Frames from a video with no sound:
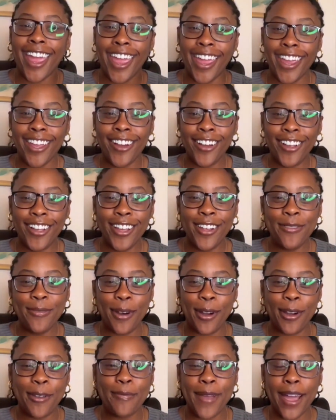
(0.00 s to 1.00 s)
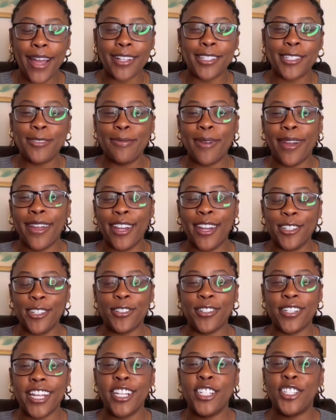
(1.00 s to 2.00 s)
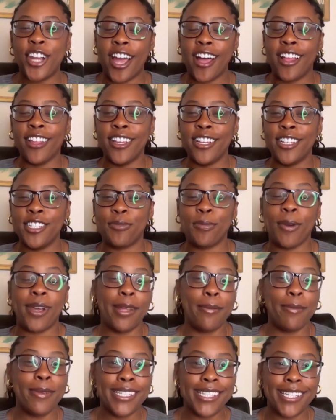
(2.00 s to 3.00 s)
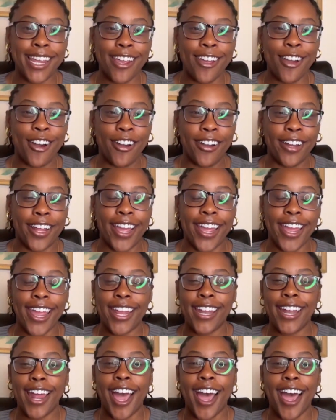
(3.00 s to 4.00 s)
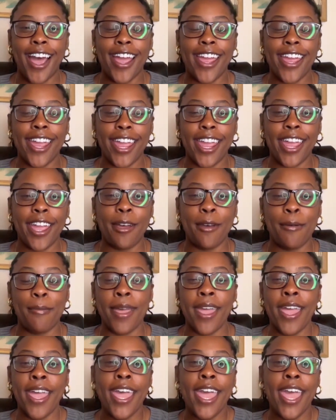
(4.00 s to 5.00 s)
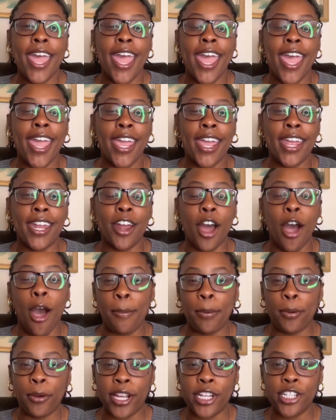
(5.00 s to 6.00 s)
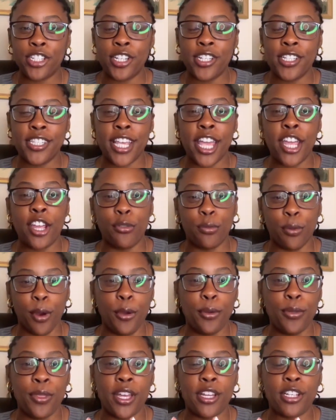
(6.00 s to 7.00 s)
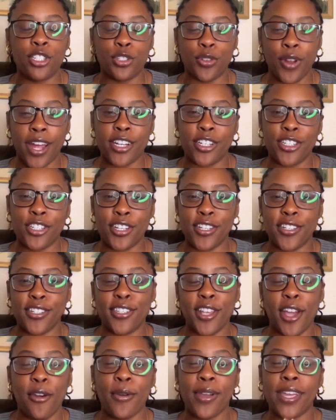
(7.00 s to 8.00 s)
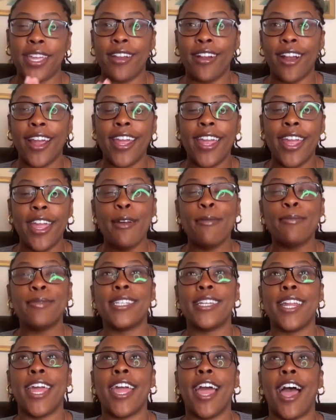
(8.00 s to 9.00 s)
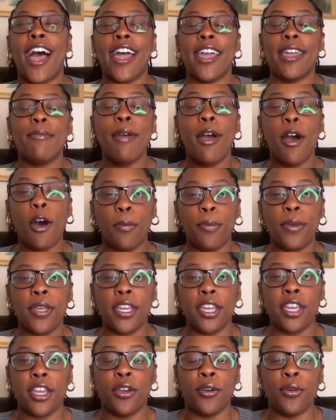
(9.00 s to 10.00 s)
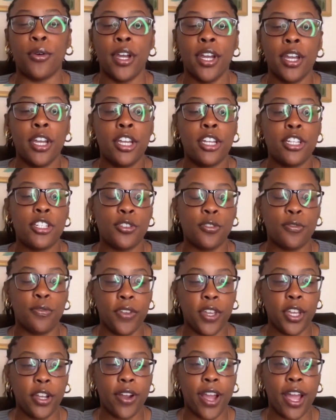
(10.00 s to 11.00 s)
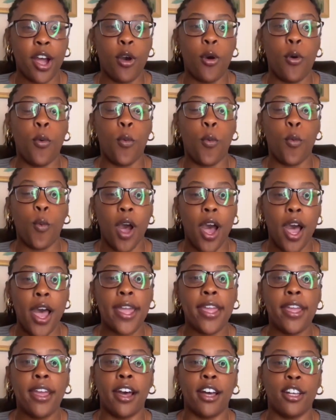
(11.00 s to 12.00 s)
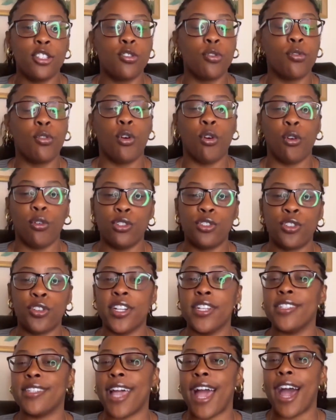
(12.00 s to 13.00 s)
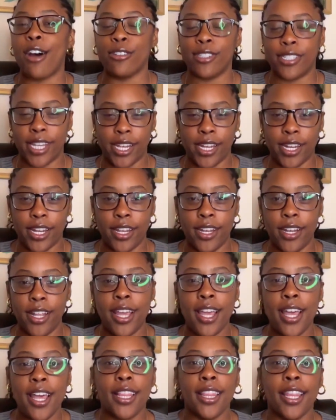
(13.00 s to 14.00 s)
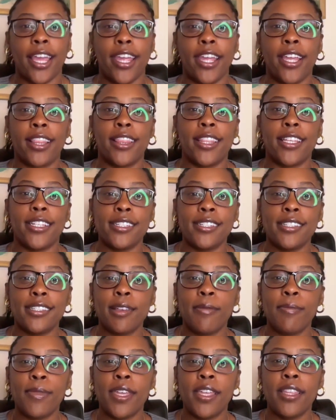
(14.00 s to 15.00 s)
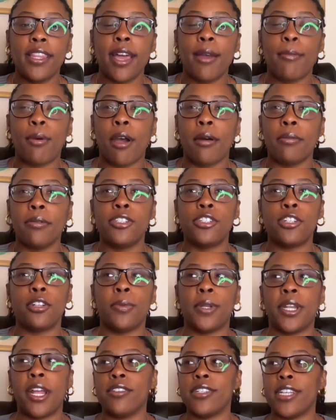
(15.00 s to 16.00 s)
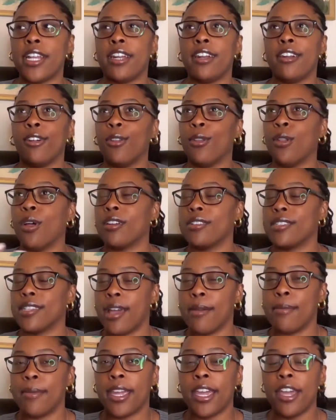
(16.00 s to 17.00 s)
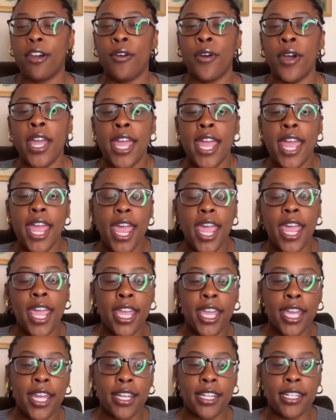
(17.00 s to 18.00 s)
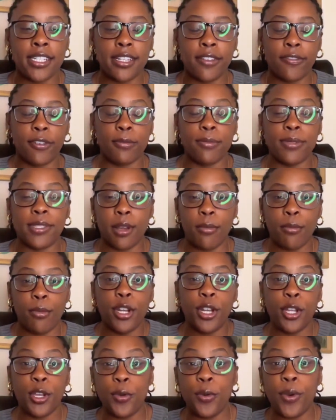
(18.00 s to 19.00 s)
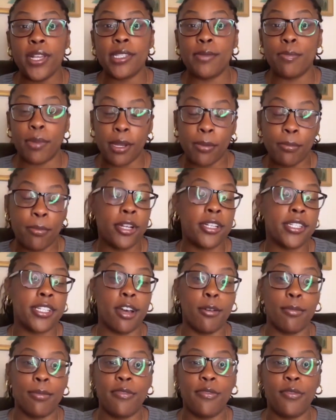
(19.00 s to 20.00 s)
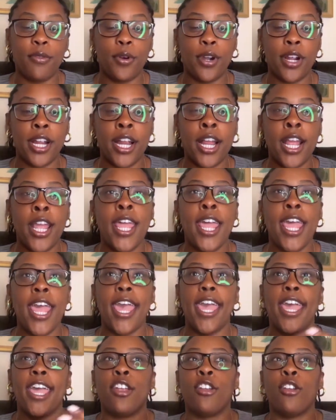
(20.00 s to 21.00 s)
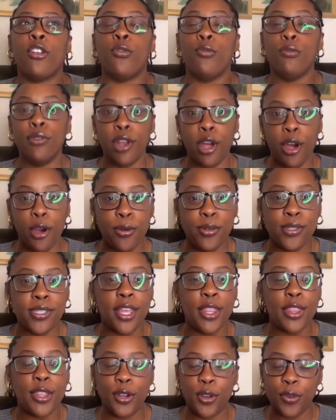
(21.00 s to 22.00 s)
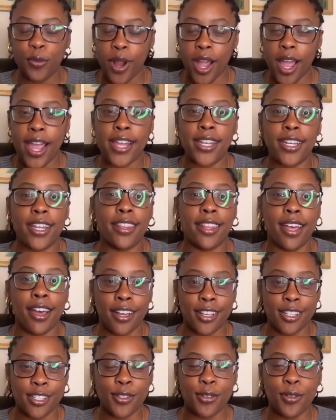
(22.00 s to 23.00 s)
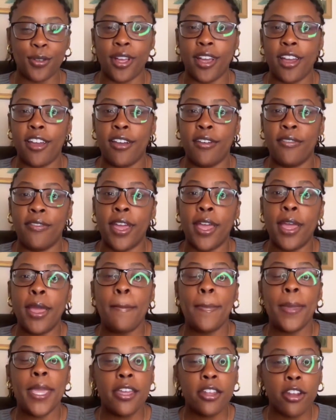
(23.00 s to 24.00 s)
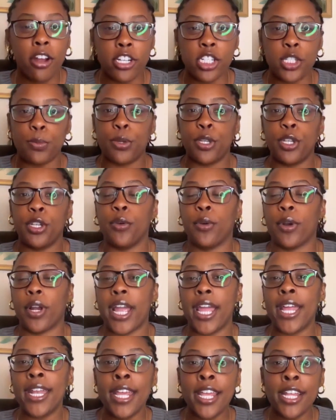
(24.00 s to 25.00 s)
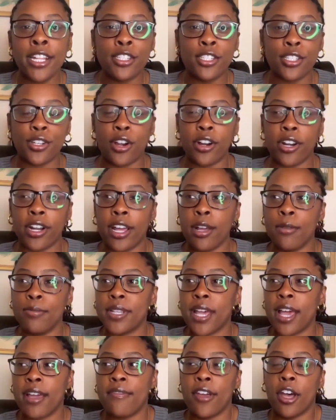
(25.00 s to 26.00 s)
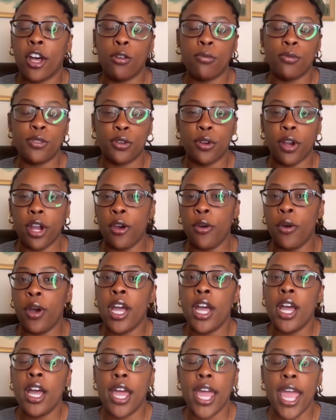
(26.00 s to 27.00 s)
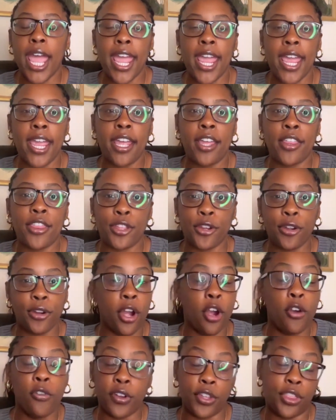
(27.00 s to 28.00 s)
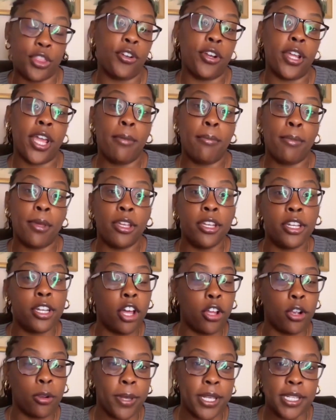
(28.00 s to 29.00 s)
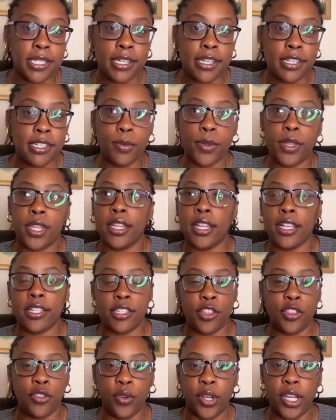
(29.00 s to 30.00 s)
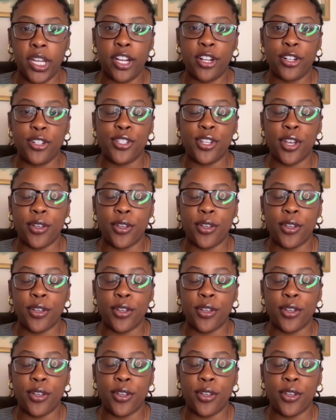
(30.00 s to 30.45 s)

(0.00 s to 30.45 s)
Hey y'all, and welcome back to my 100-day challenge. My name is Dayana, and I am an operations and growth strategist. So here I am today. I am helping you to figure out why hustle culture is outdated. Like, this is something that probably should have been outdated a long time ago. And from someone who has been burnt out before and who knows the grind and the hustle of being an entrepreneur and in startups, I've helped grow over $38 million business within less than 3 years.